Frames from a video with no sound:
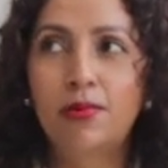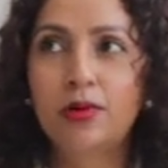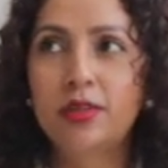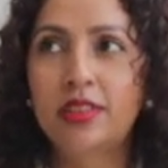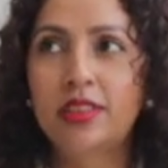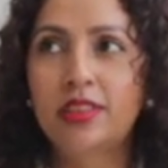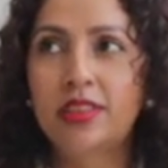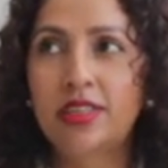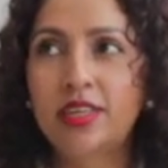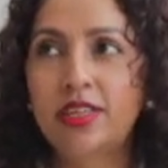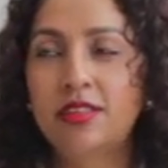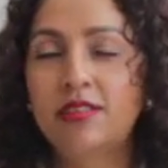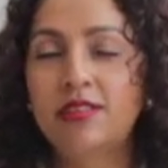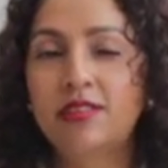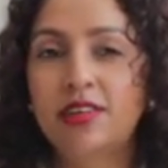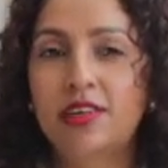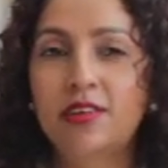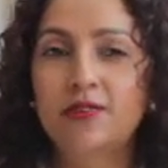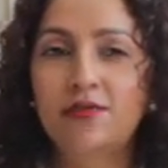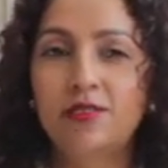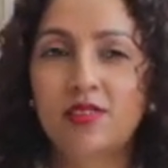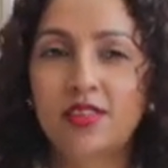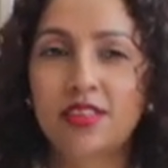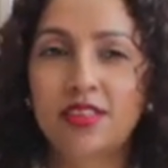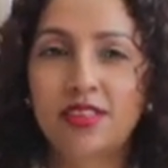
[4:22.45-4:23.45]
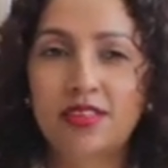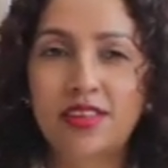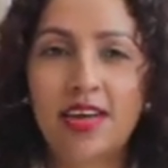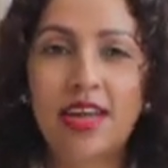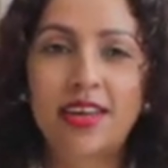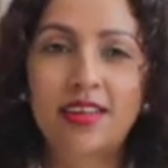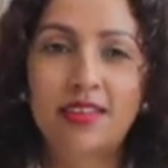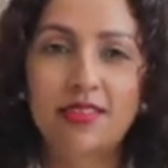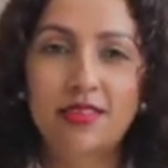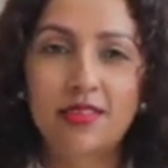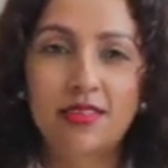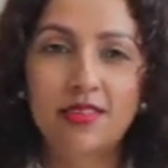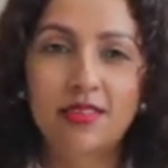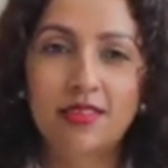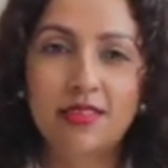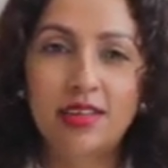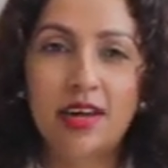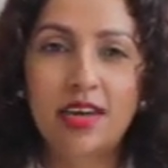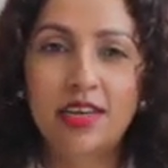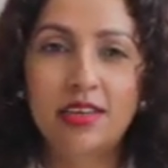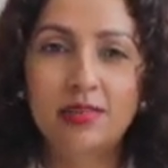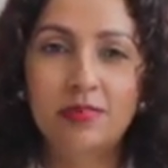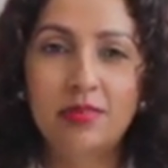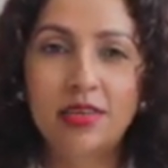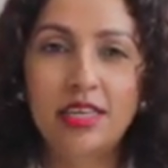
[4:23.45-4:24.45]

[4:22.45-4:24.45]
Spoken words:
put these gifts and talents inside